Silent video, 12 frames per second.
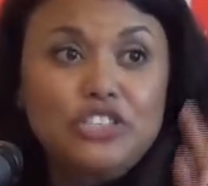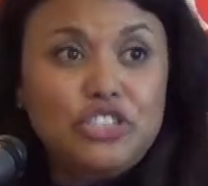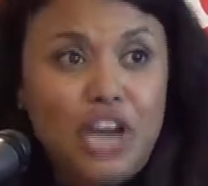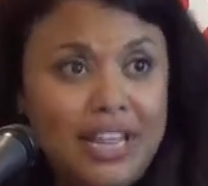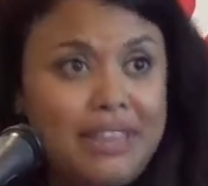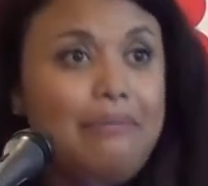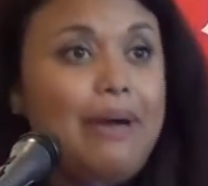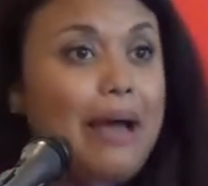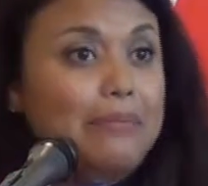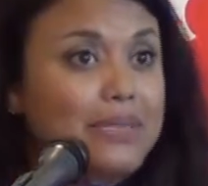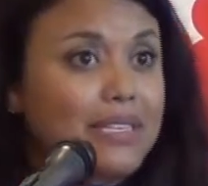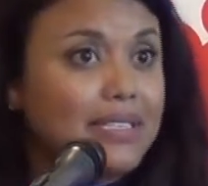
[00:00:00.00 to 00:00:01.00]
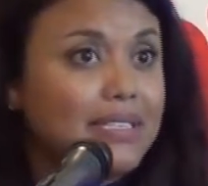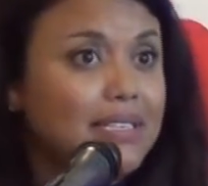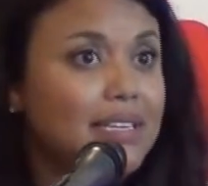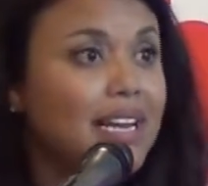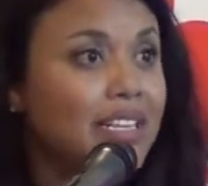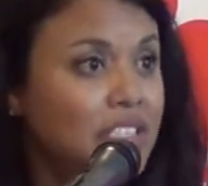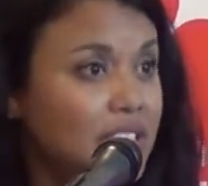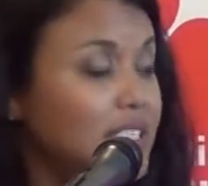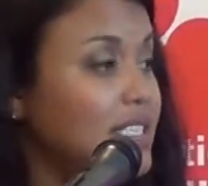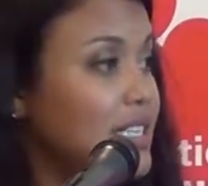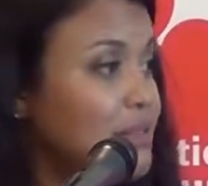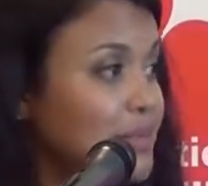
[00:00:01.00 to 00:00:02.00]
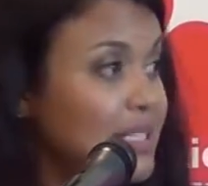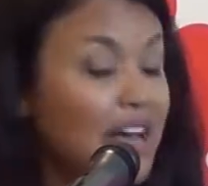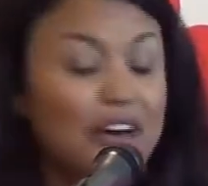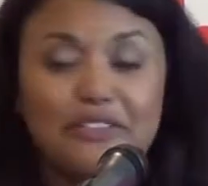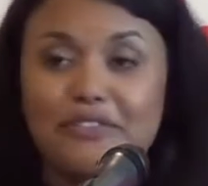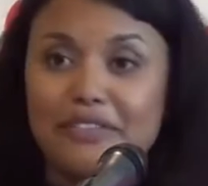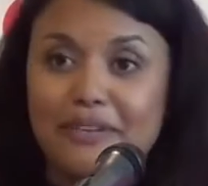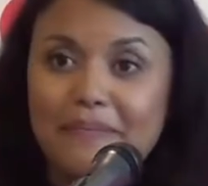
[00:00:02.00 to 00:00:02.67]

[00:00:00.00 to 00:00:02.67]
John the Baptist and Jesus himself.